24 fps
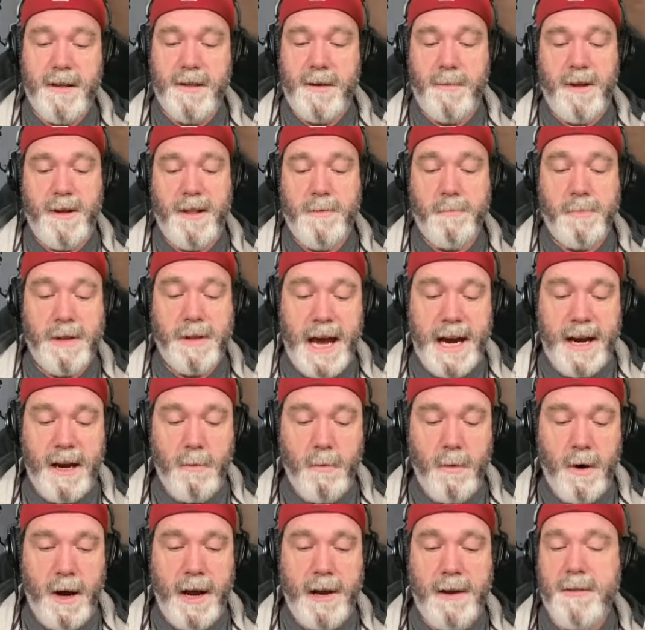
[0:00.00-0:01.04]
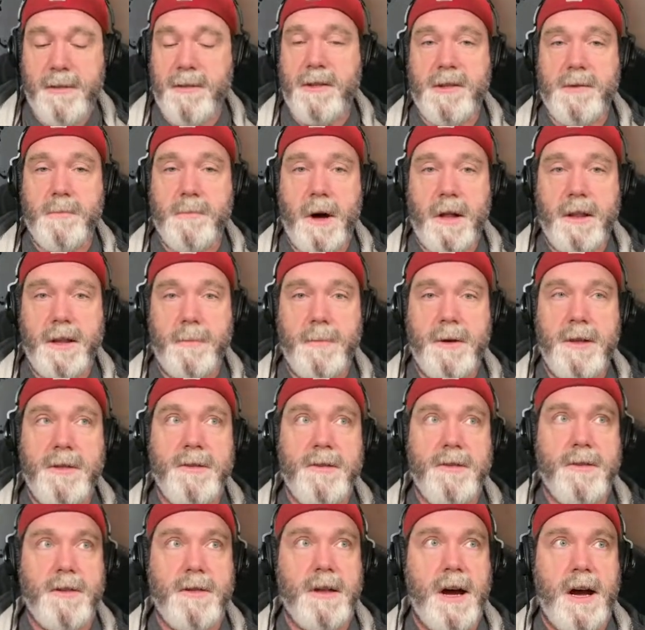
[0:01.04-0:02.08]
I mean, it's black and white. It's a small image.
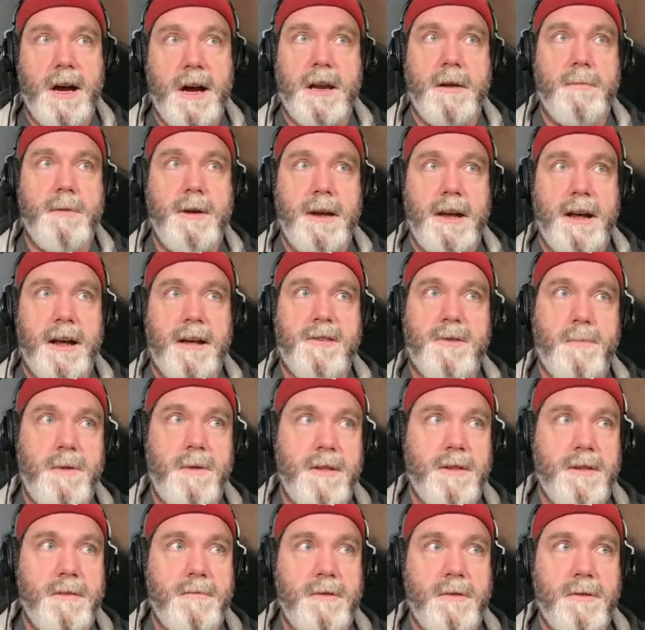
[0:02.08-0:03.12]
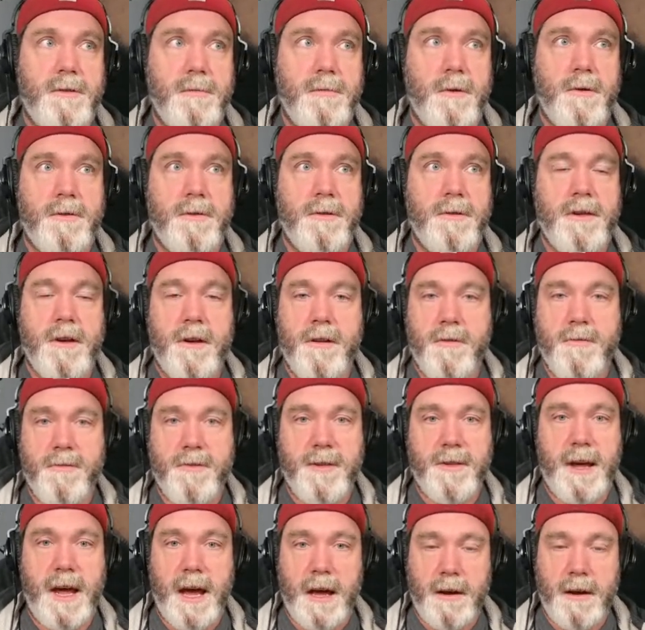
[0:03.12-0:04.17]
It's not going to be expensive to throw this on your
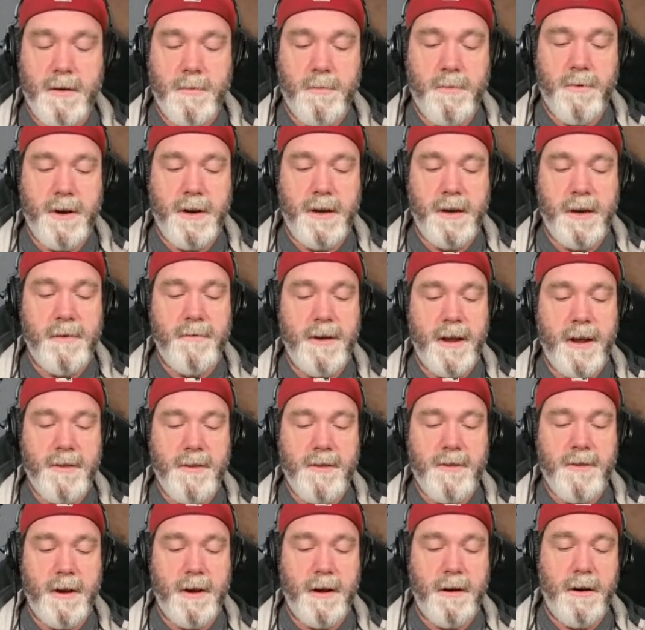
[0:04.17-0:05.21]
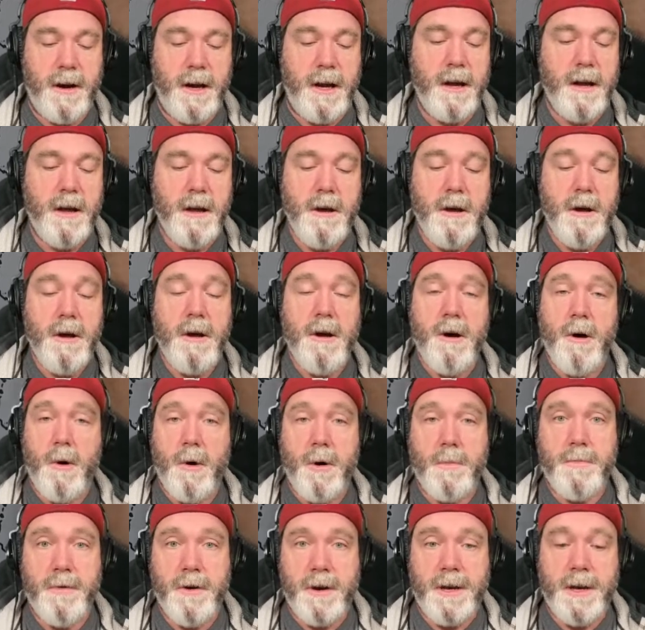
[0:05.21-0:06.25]
scanner and print it if necessary, or
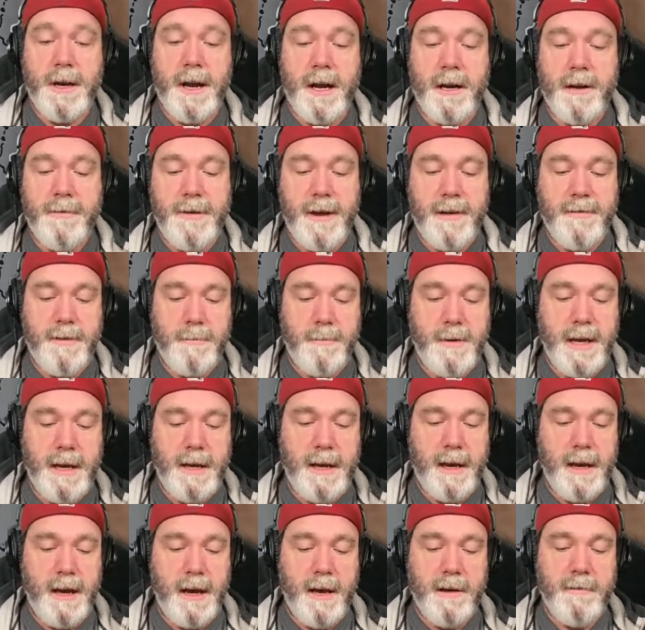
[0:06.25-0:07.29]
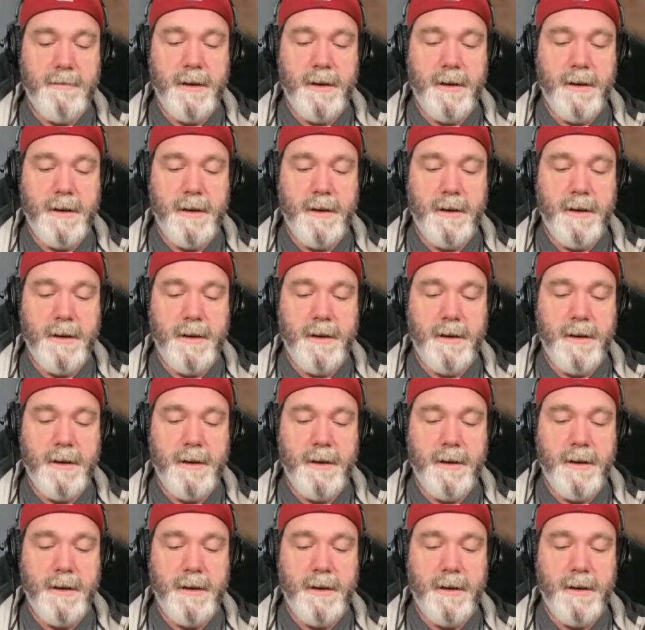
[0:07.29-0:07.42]
print it out if you have the PDF.